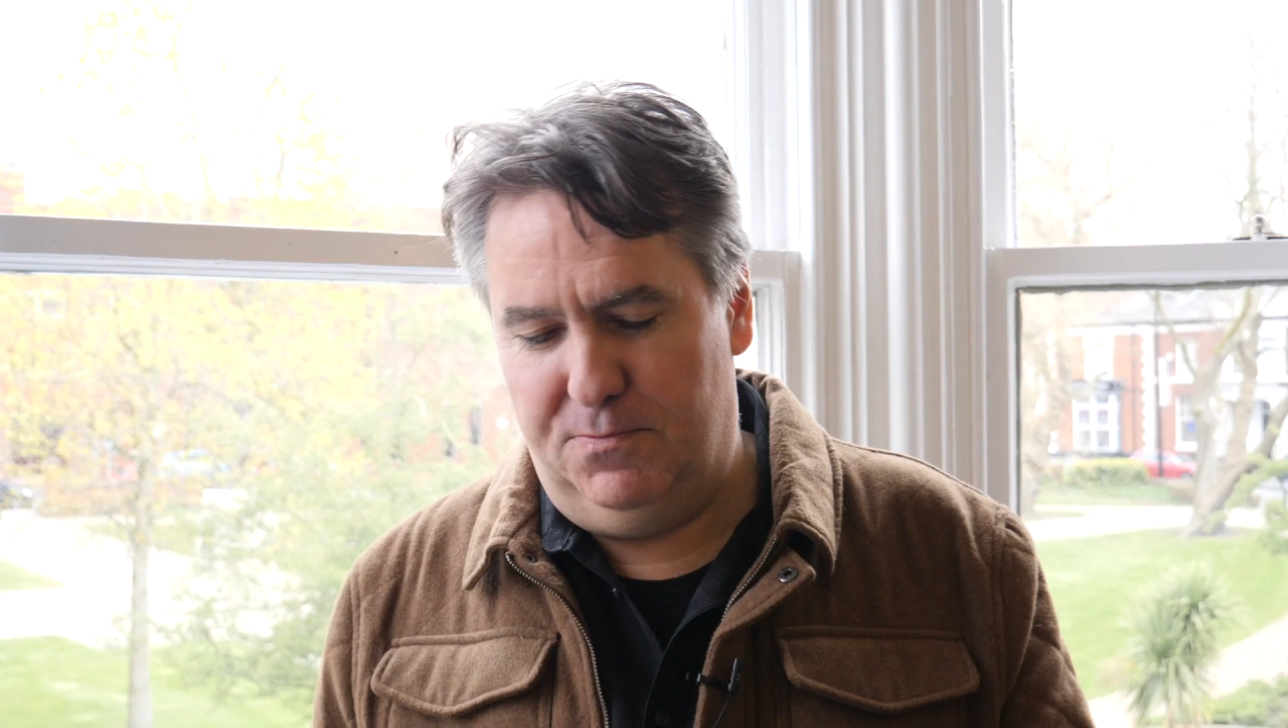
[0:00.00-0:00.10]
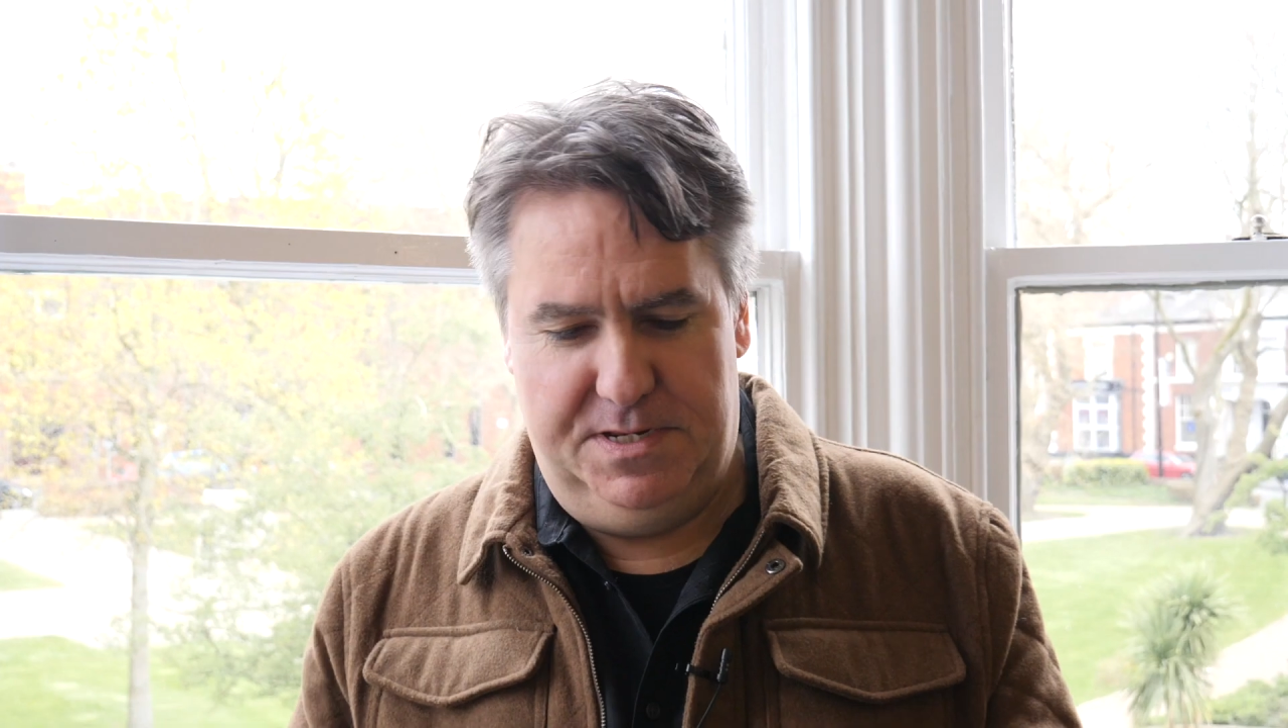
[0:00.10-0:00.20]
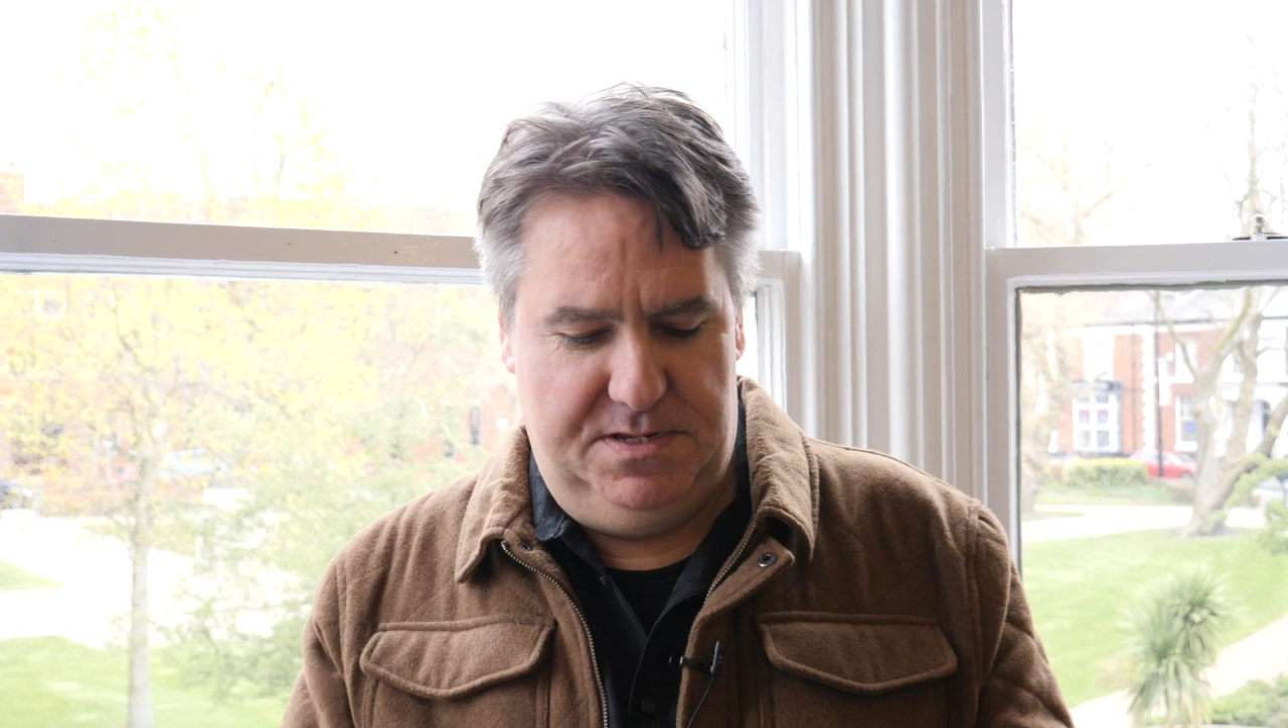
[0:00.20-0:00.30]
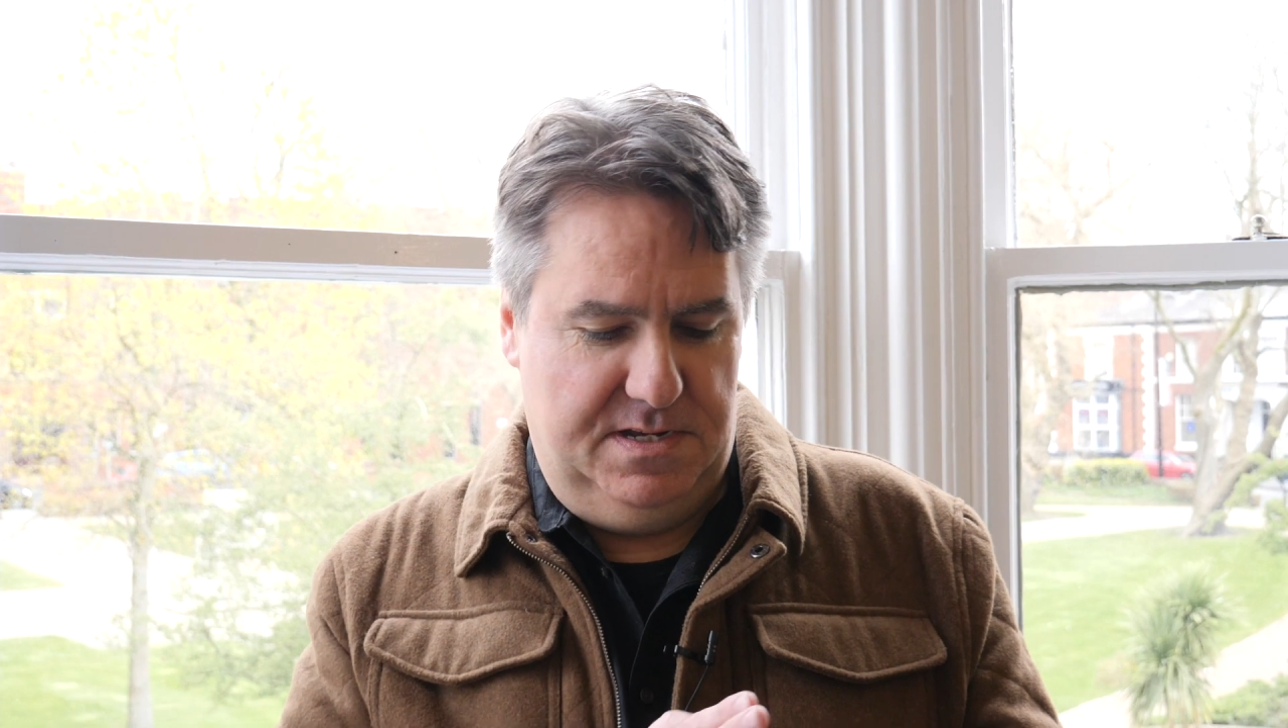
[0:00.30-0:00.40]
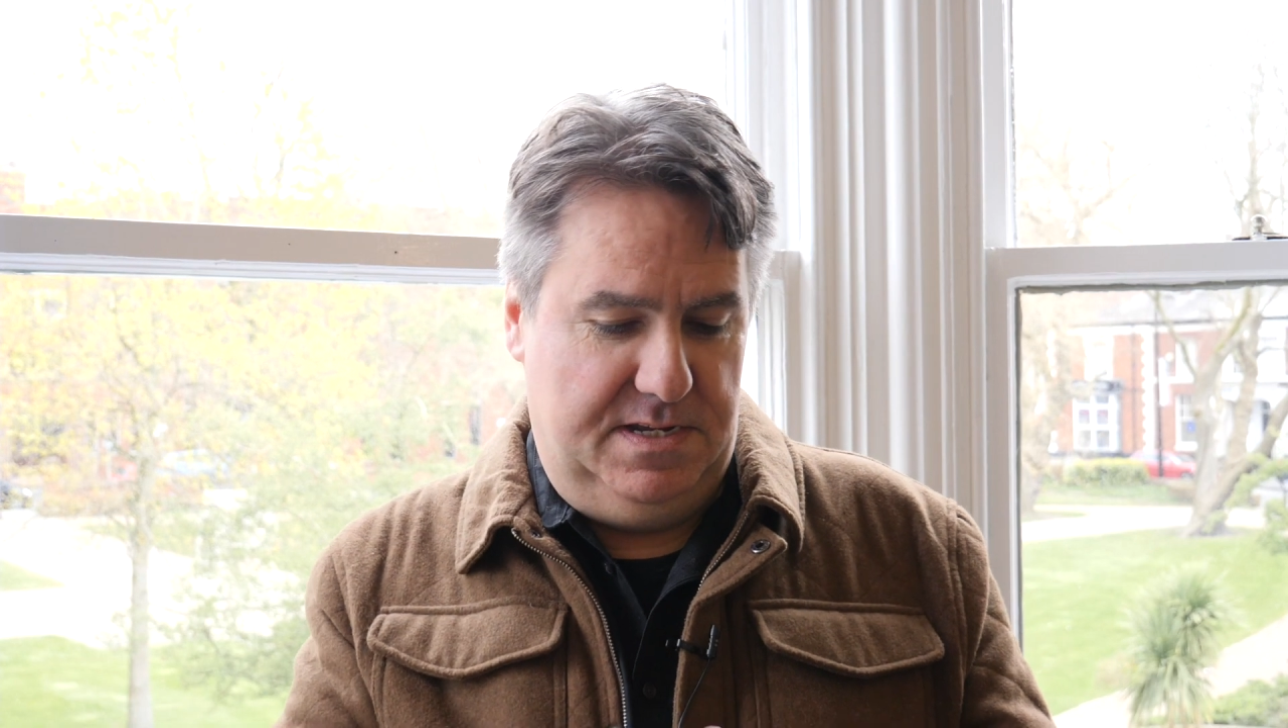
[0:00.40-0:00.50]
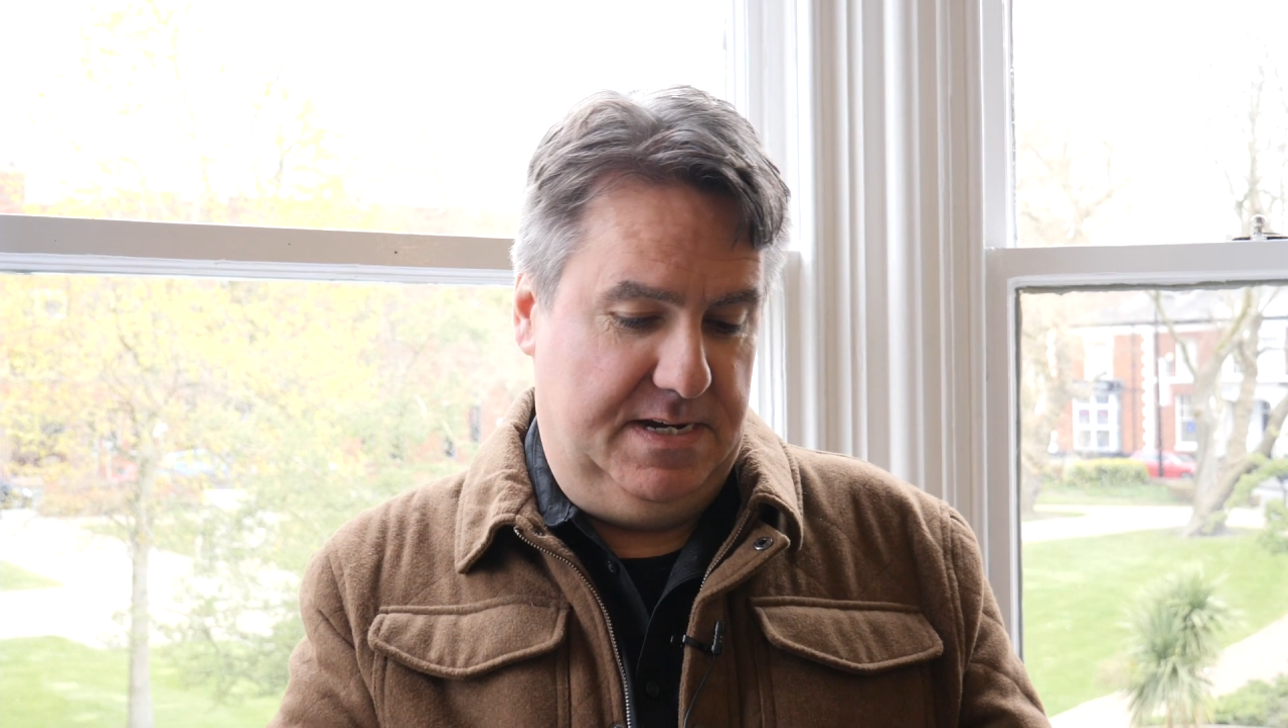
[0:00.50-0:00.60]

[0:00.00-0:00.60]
When you can